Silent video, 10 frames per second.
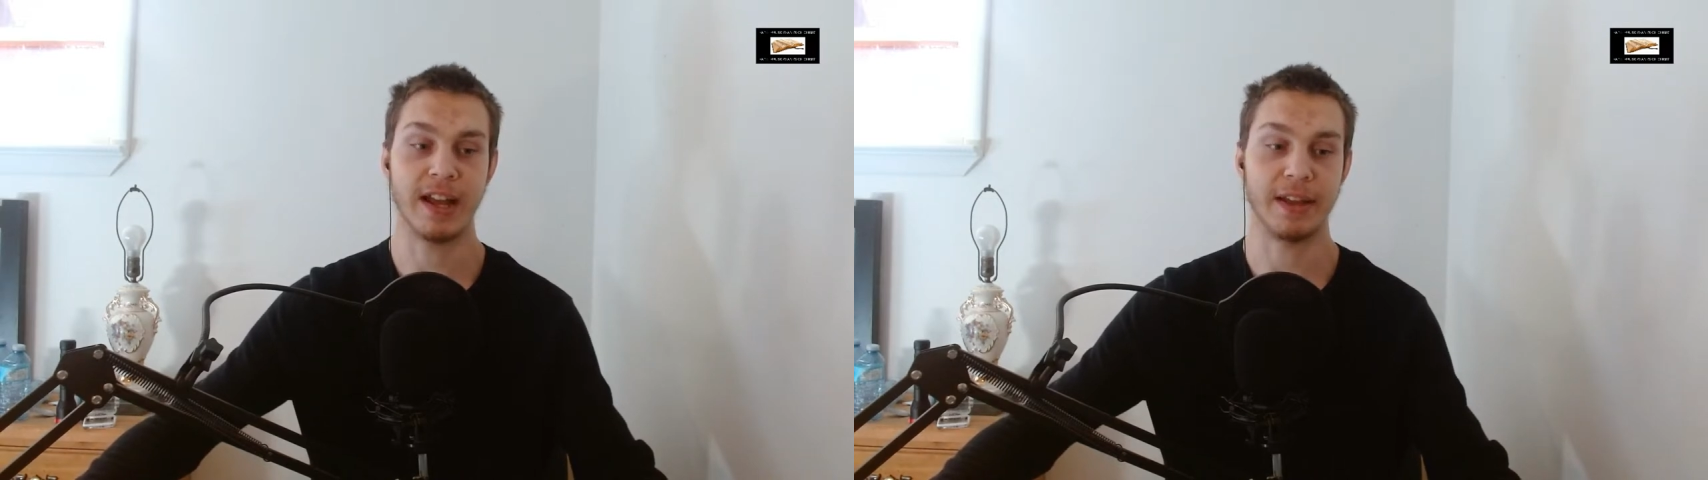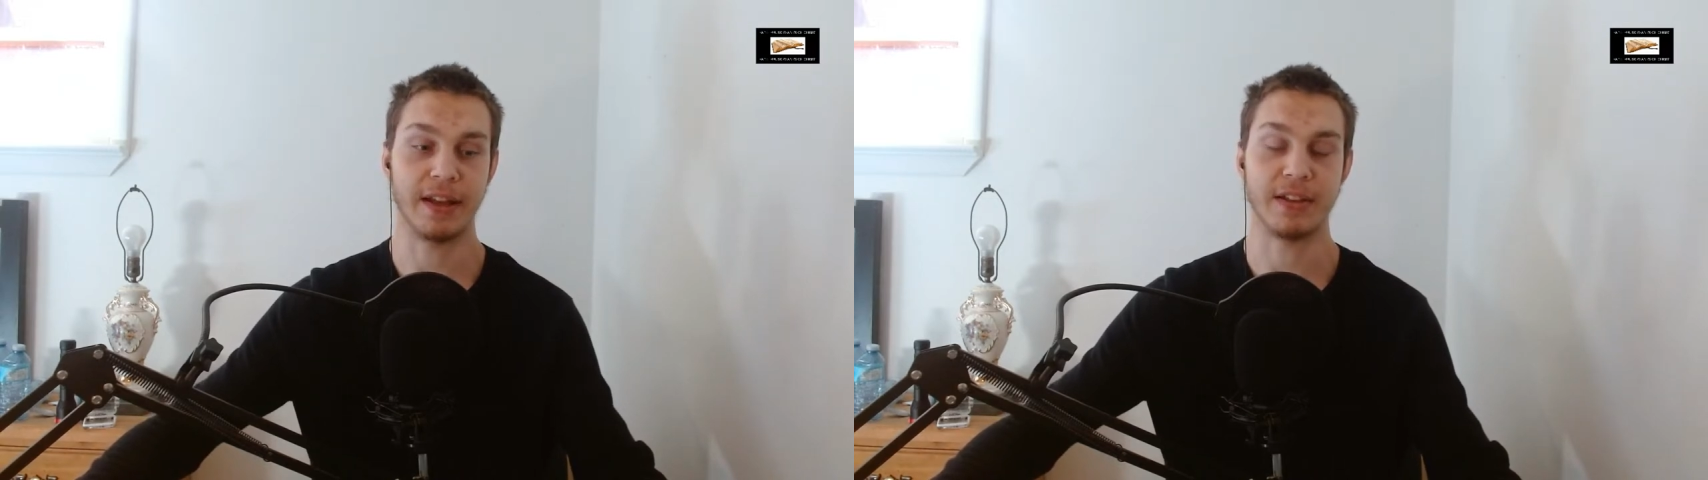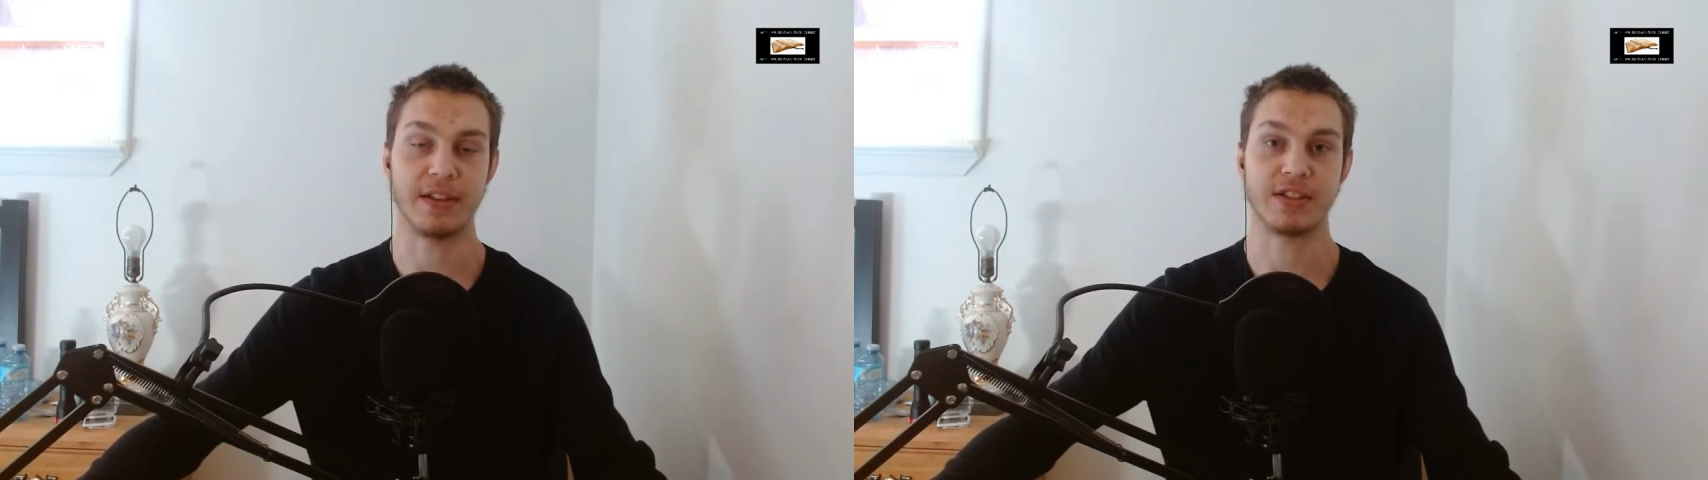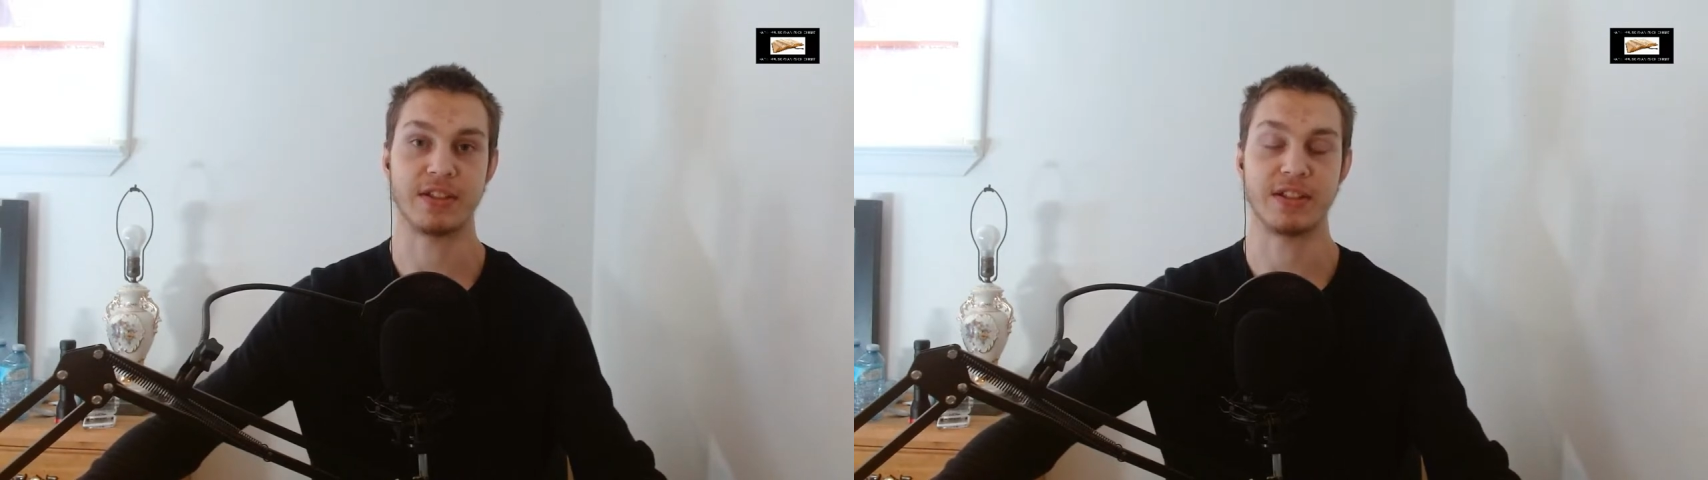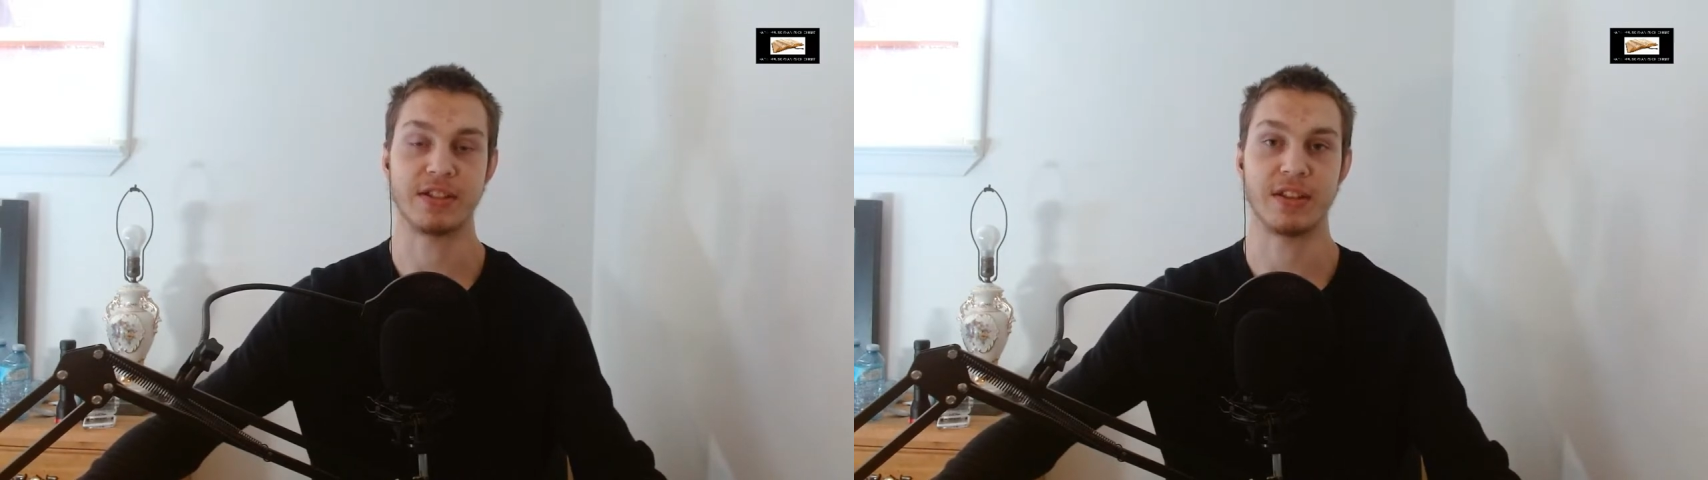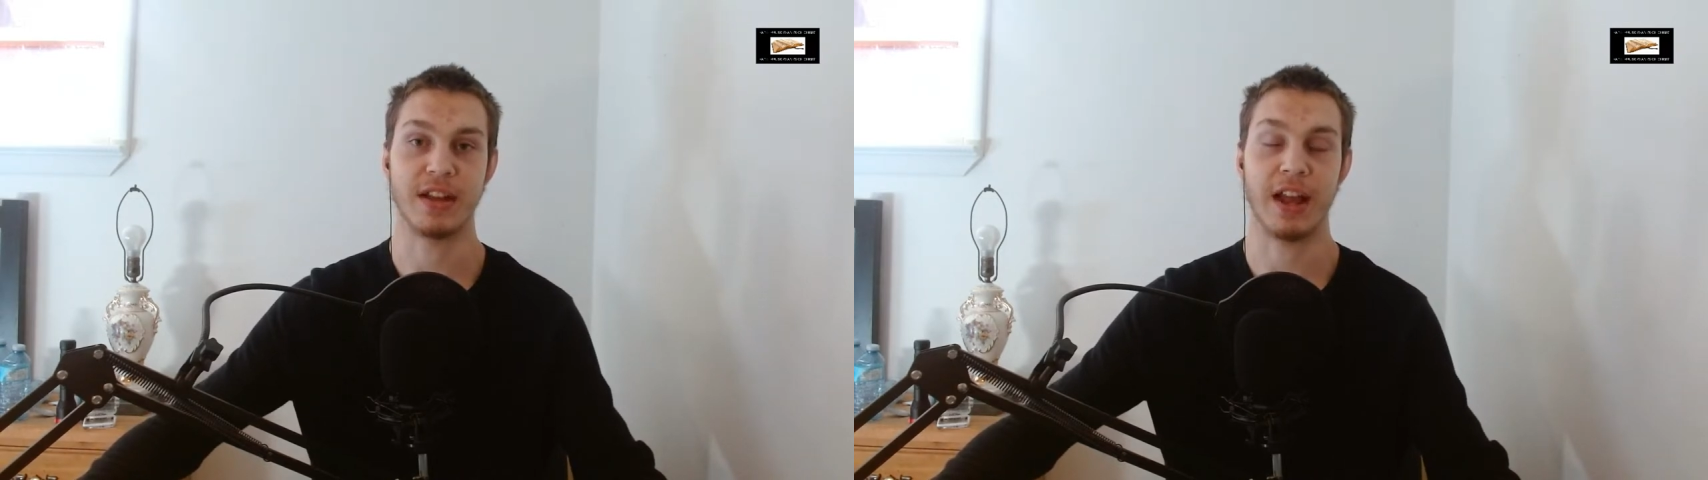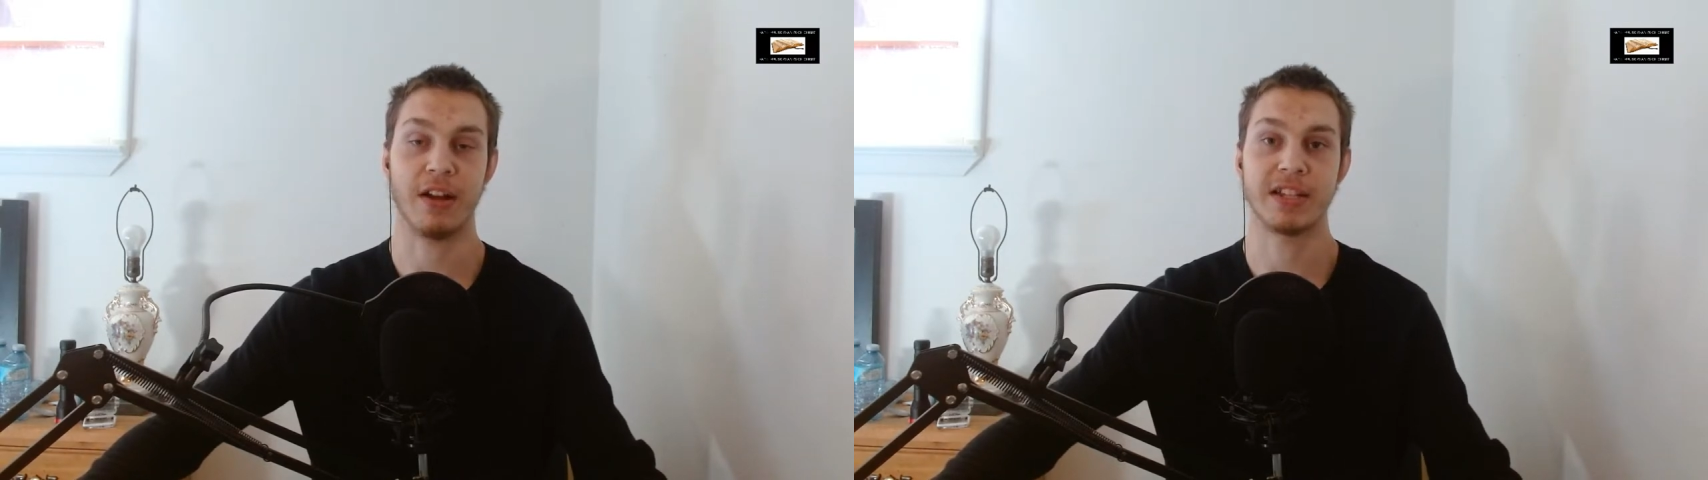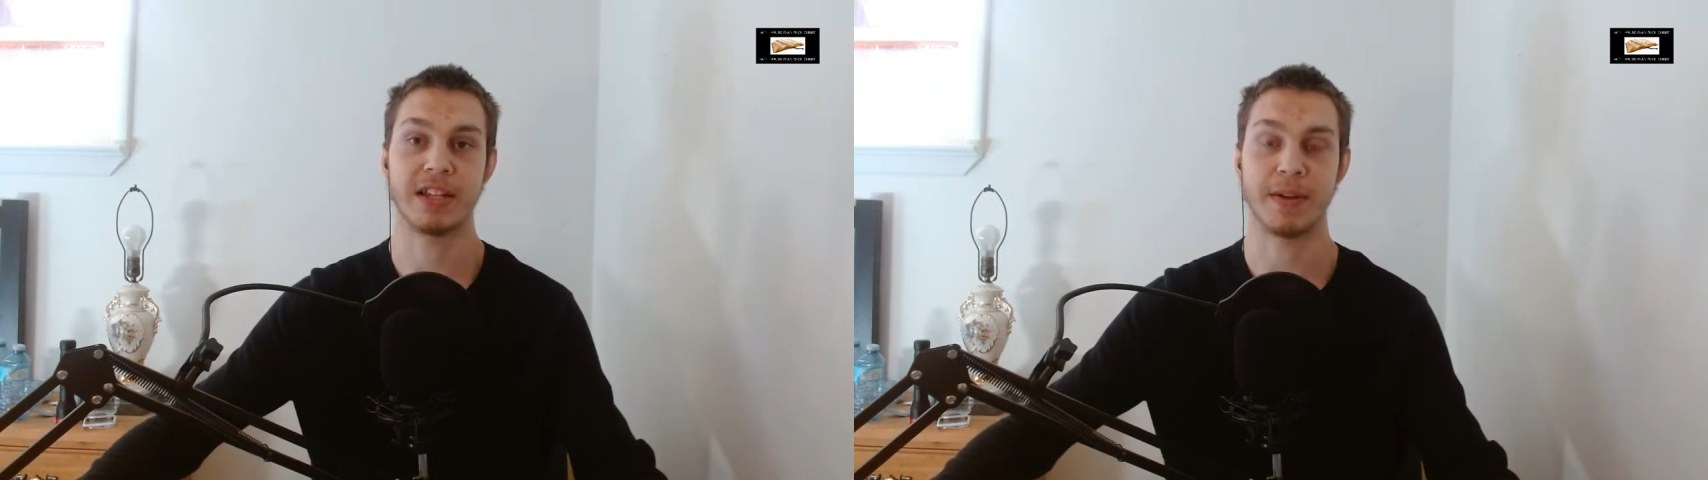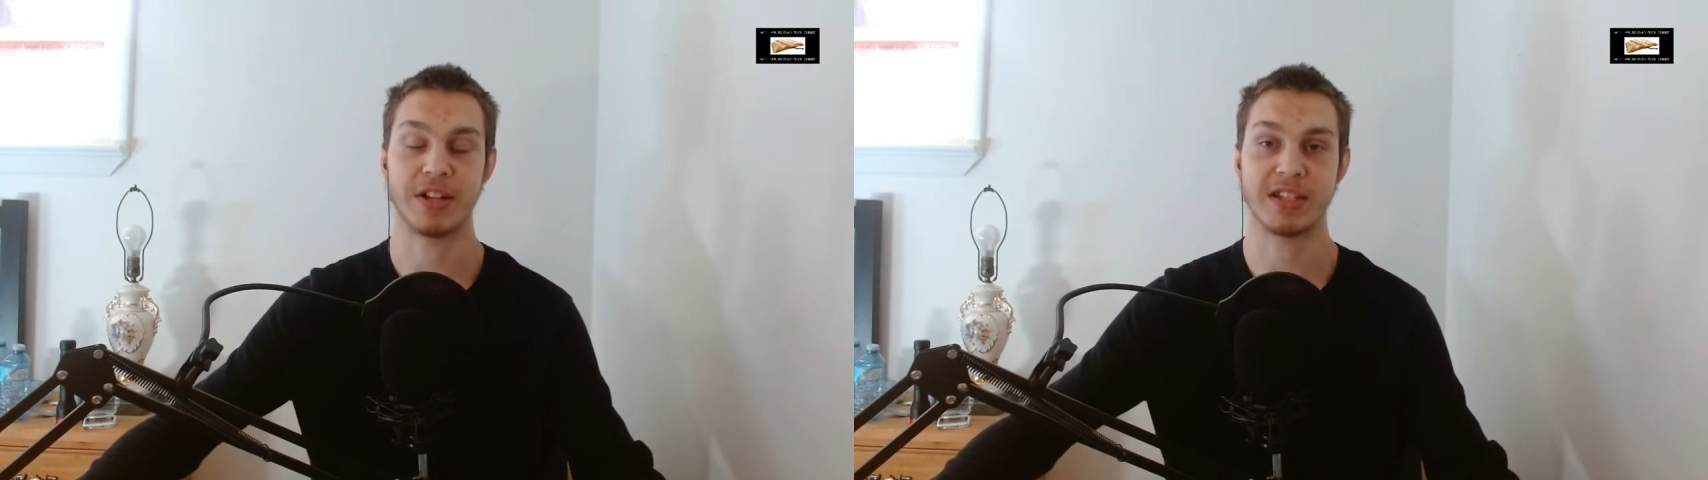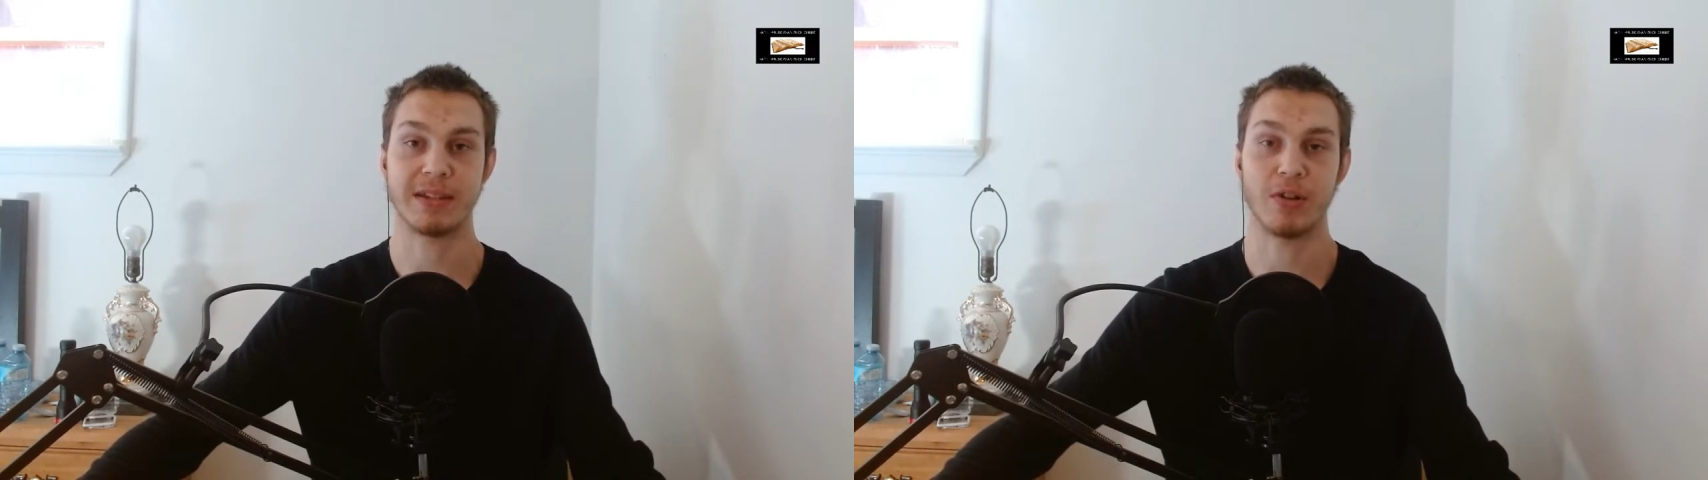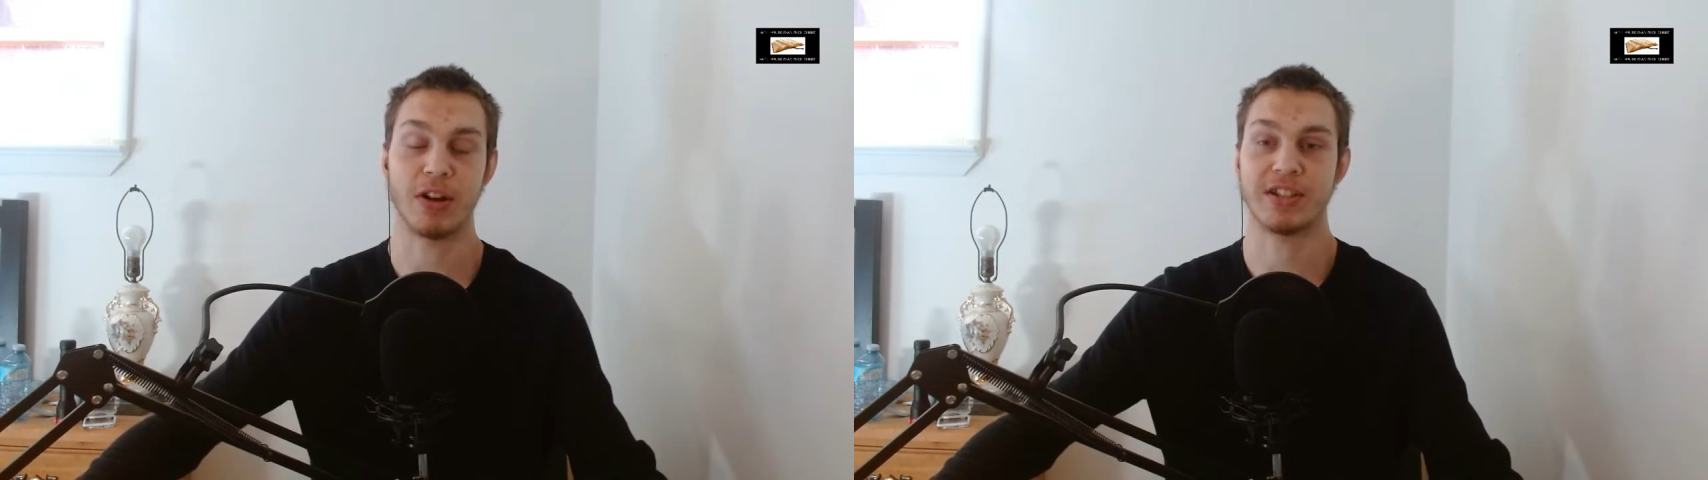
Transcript: and that this this heresy by Jesse Morrell,